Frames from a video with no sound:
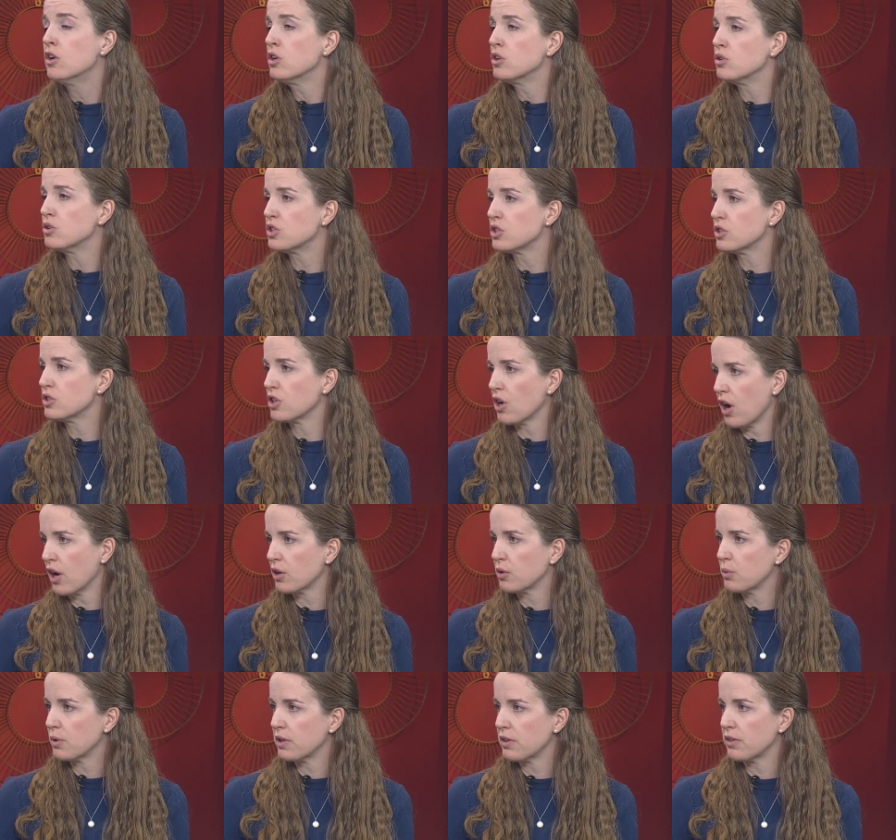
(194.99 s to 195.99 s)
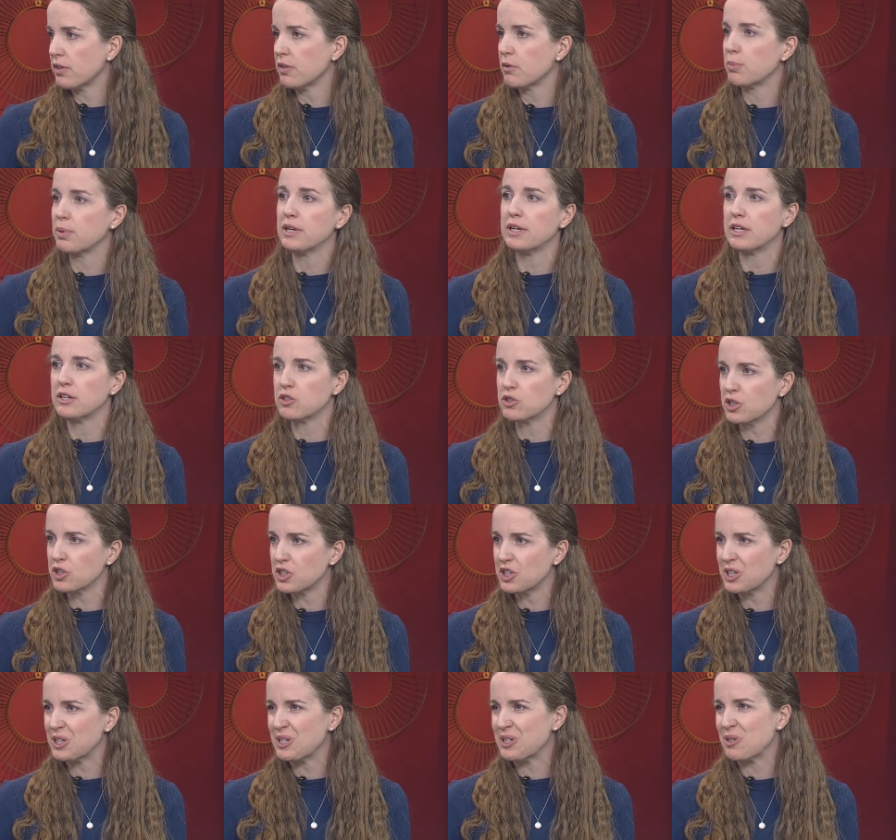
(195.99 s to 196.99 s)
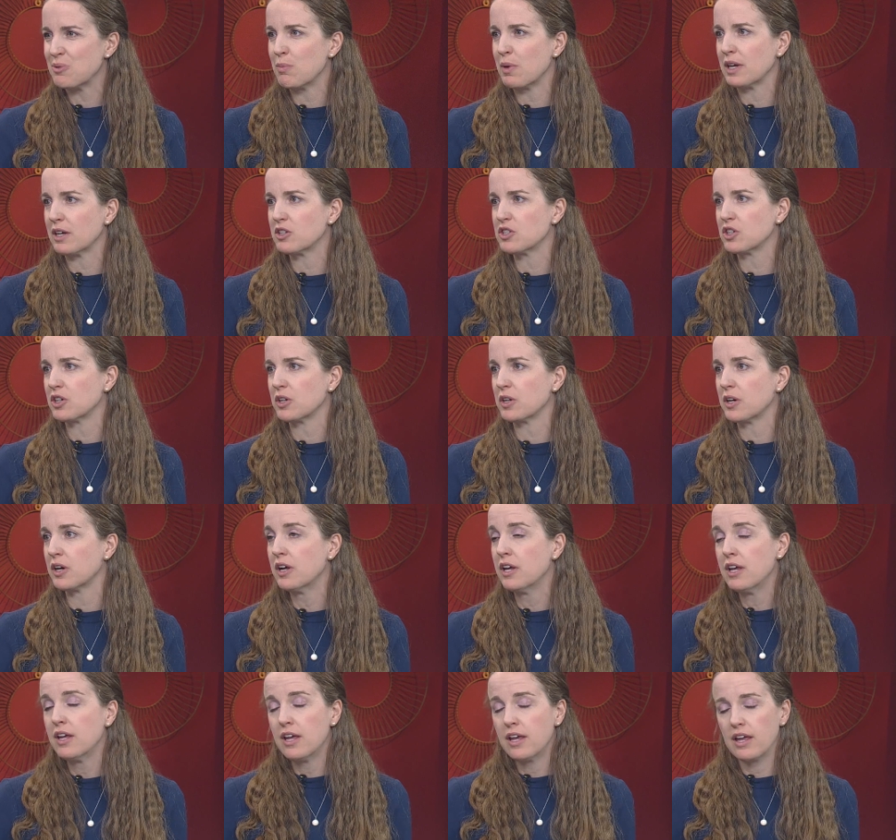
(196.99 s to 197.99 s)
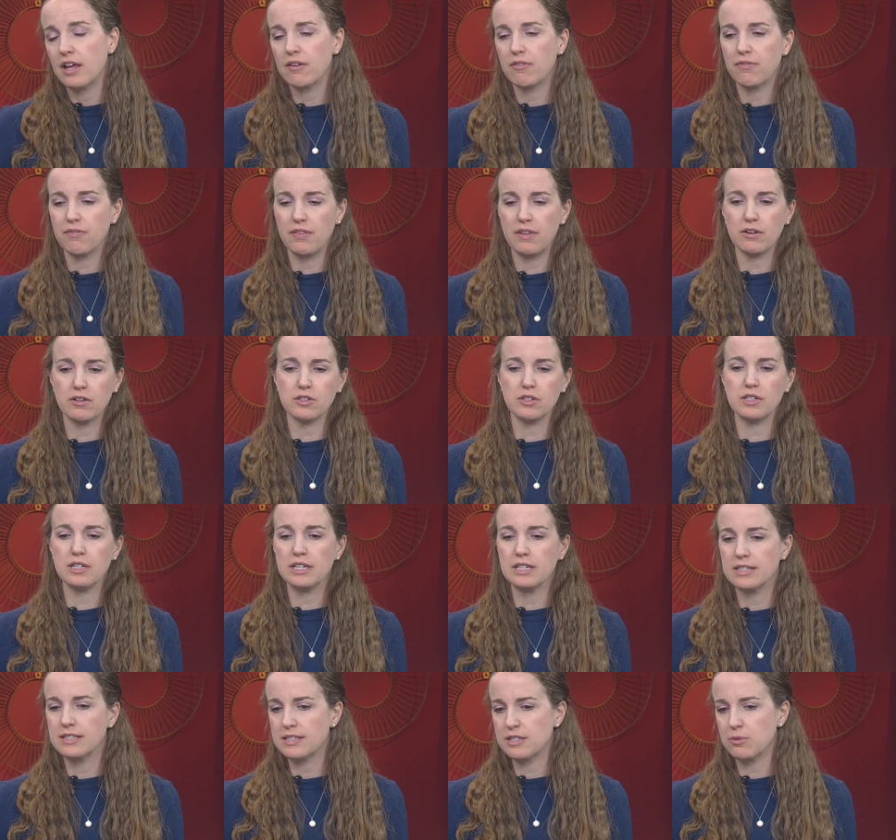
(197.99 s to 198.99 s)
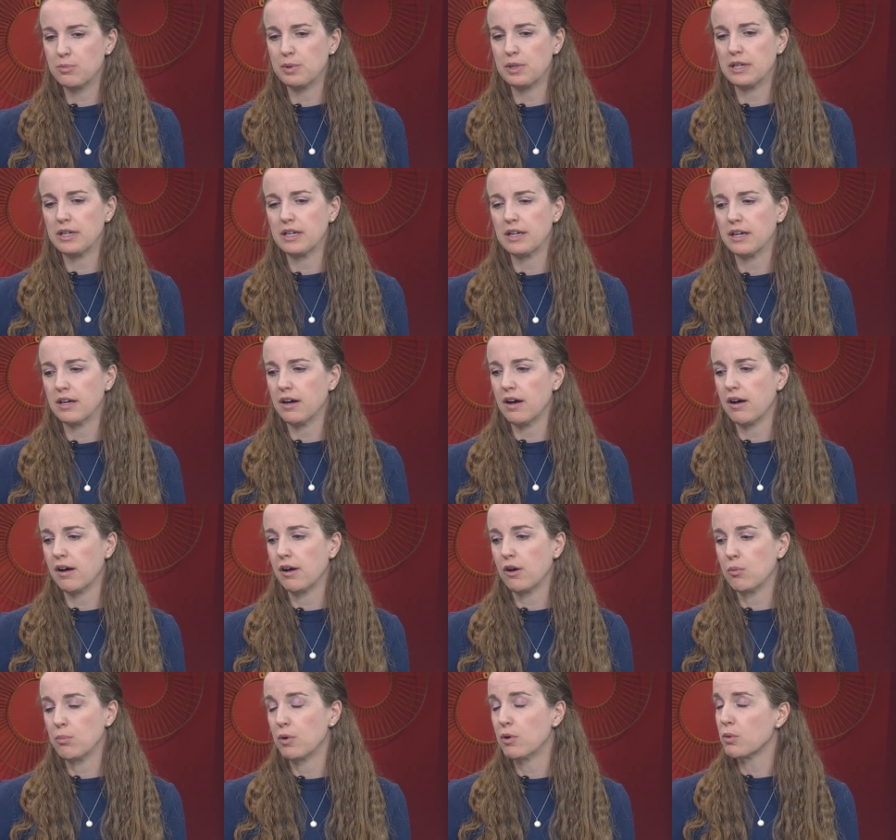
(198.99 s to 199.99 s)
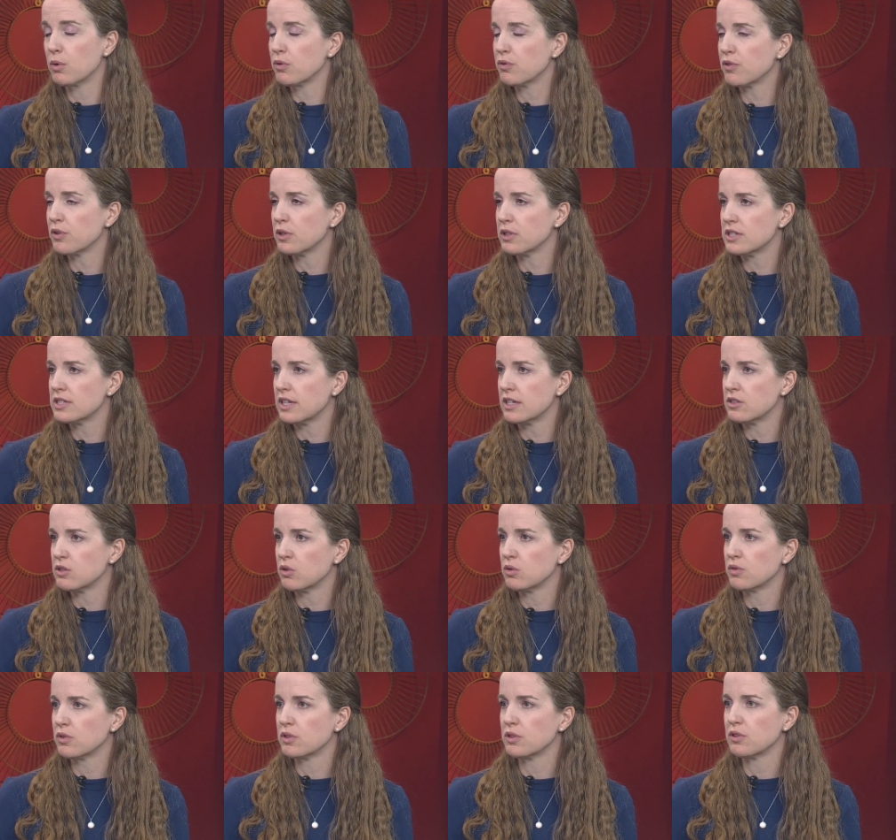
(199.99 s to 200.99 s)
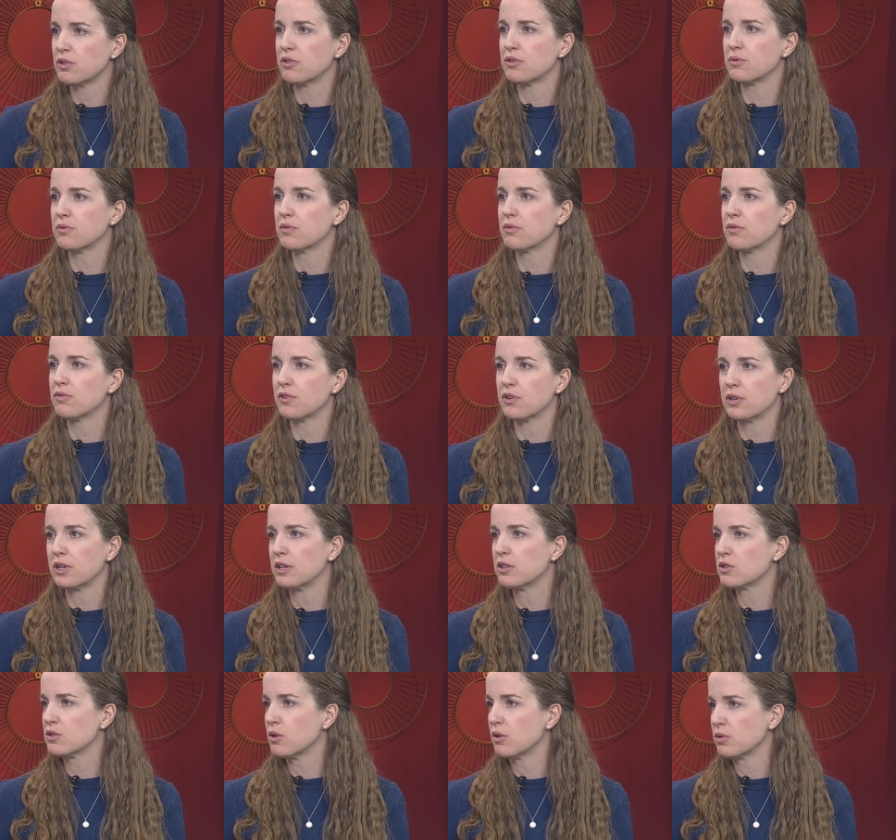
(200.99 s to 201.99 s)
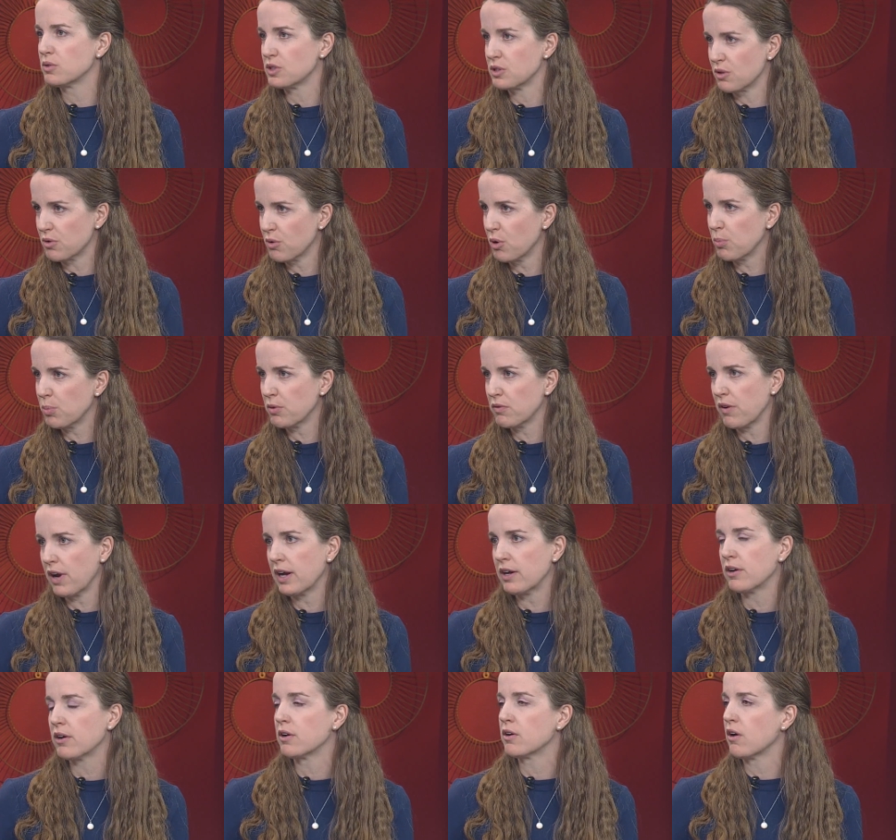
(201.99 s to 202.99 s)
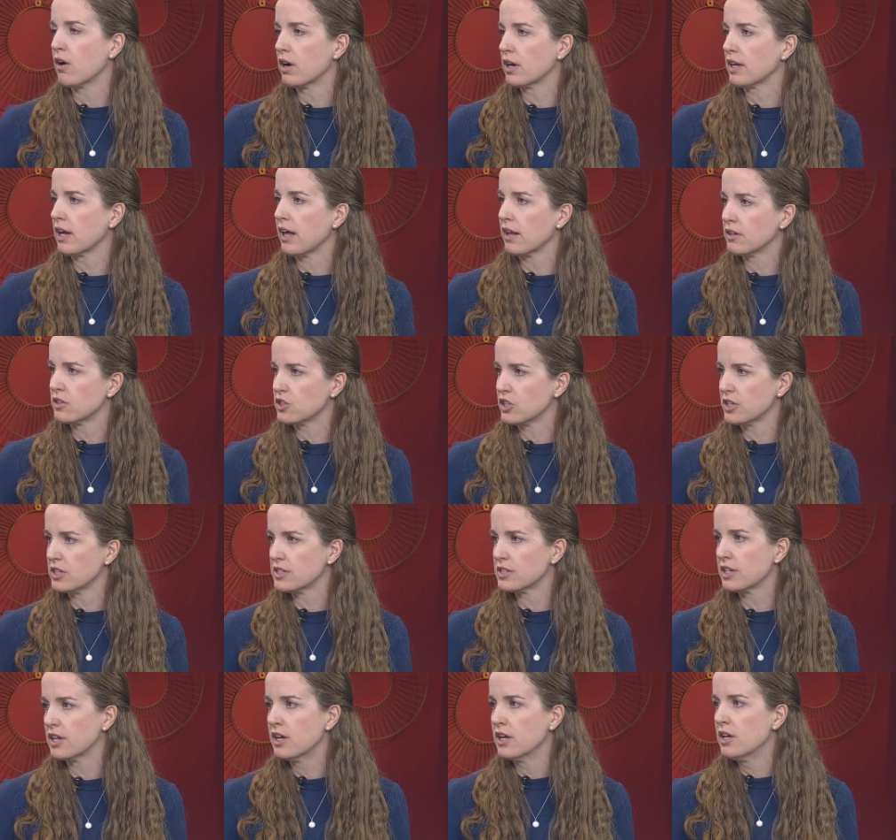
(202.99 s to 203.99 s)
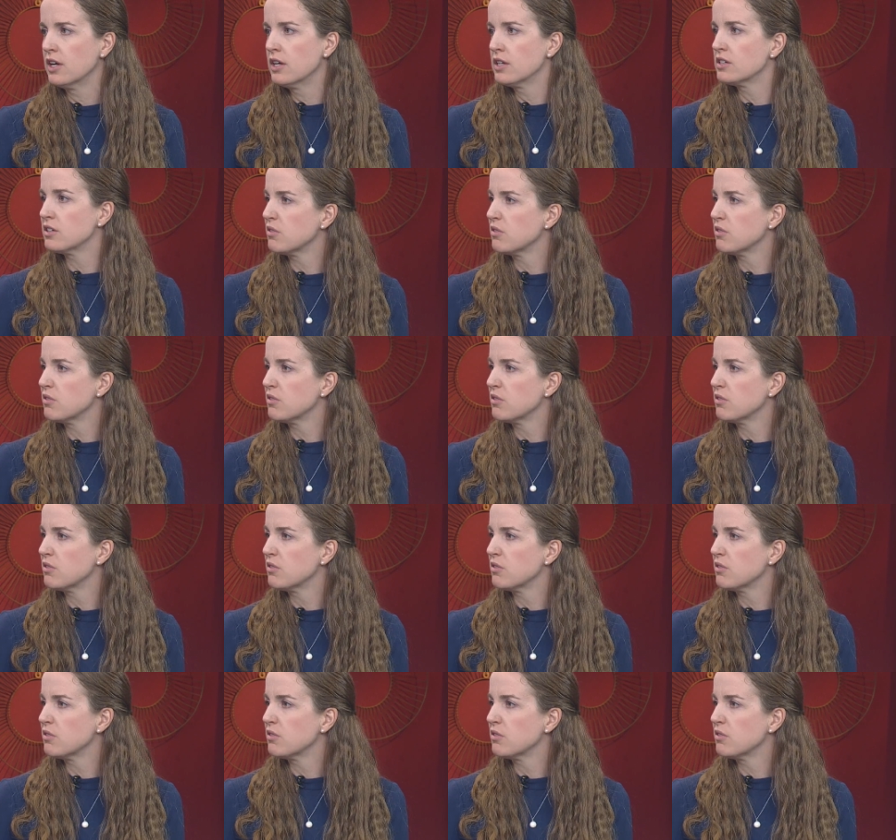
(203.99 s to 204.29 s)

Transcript: you should talk with the pediatrician to make sure if there needs to be um, a referral sent over for an ears, nose, and throat provider, an audio cardiologist okay.